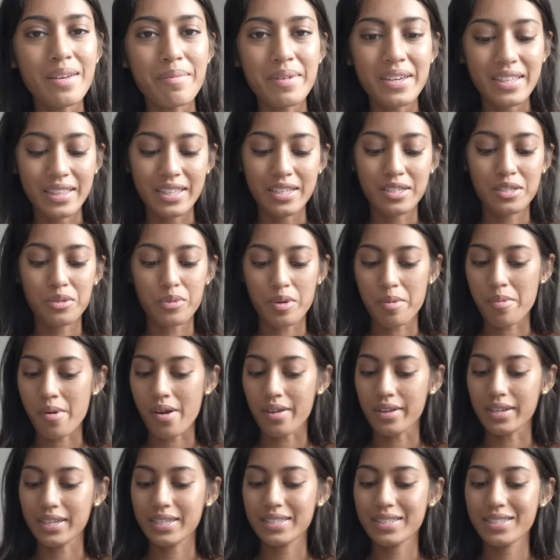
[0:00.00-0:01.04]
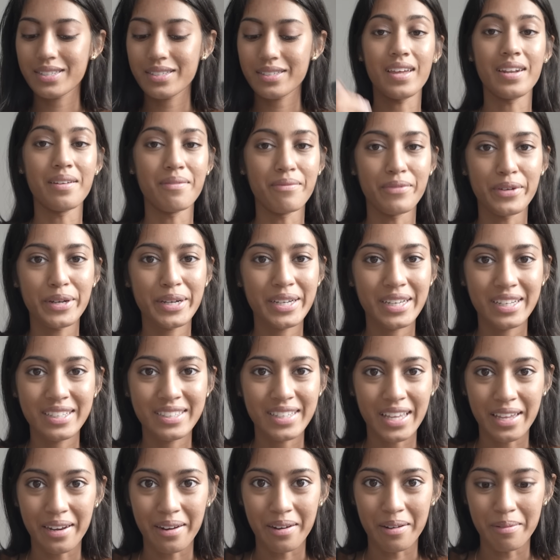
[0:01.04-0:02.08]
sent me these three products, and I'm very
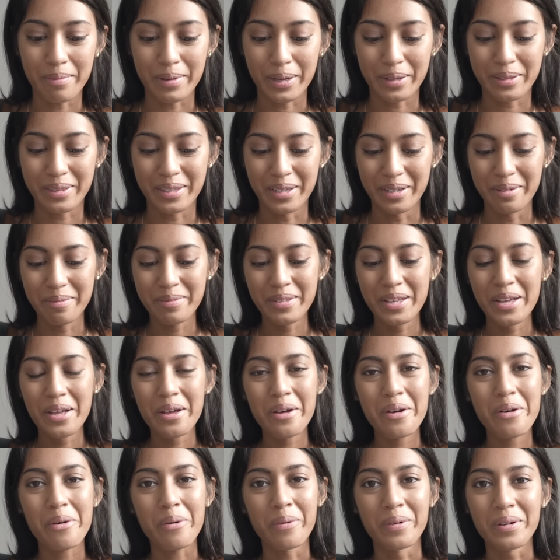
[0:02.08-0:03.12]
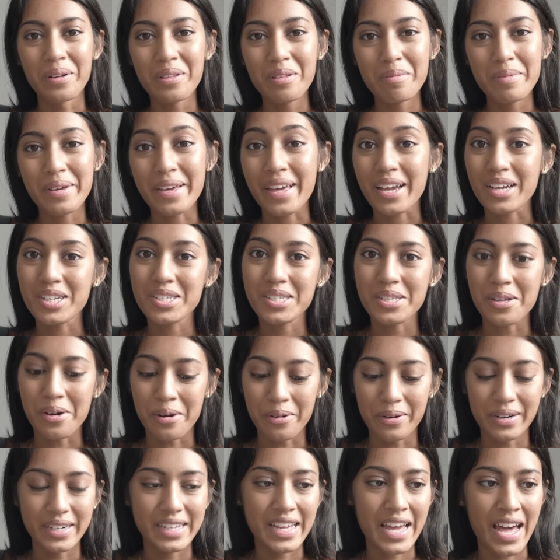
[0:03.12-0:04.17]
excited about them. One of them I actually
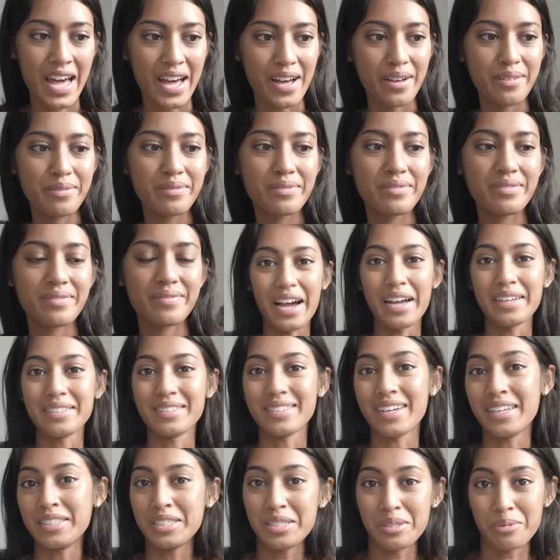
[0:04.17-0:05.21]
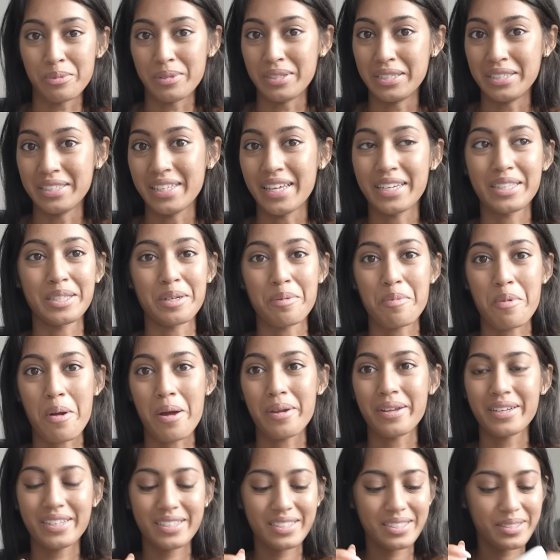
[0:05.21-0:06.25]
already have. I, I just really like their
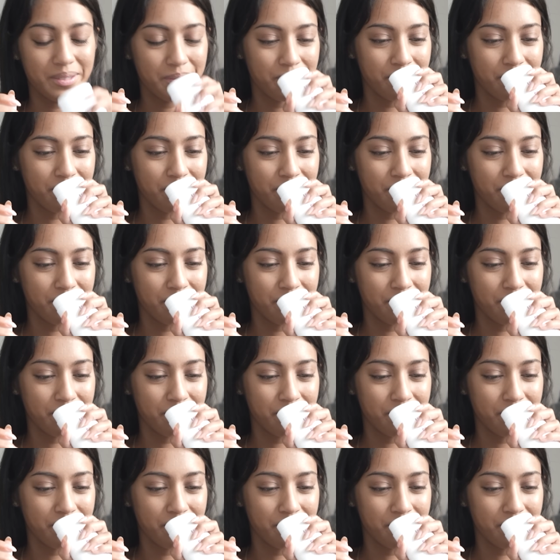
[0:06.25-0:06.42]
products.